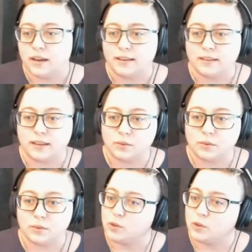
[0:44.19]
And
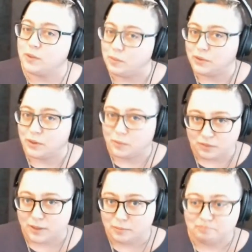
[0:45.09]
that's where most people know
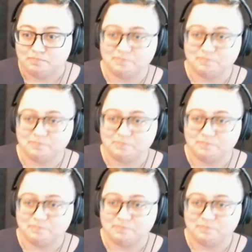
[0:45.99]
me from.